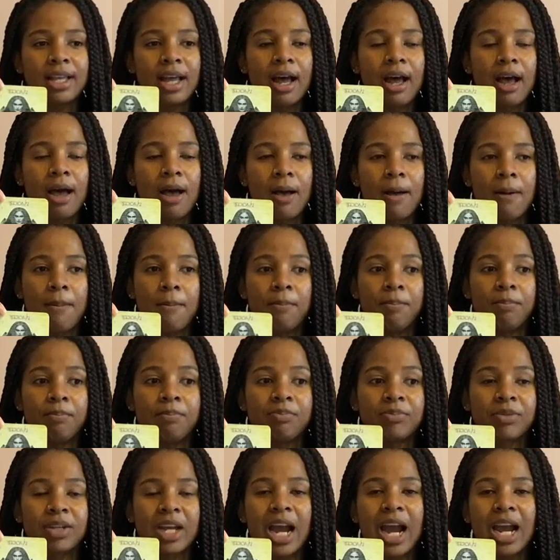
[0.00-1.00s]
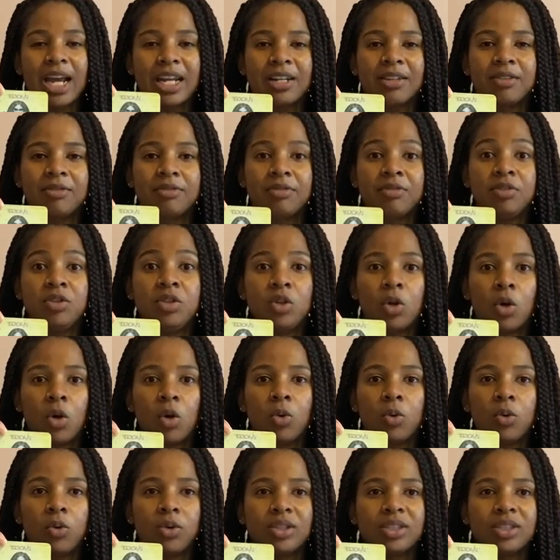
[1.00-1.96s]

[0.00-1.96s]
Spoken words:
kind of, you know,